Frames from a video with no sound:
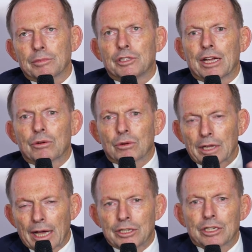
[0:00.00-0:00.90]

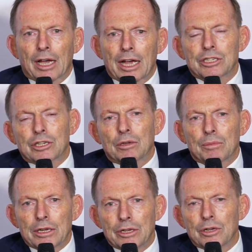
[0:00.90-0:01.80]
general educational
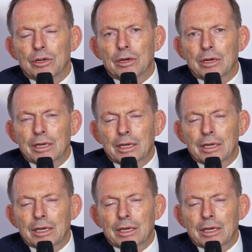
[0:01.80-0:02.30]
milieu,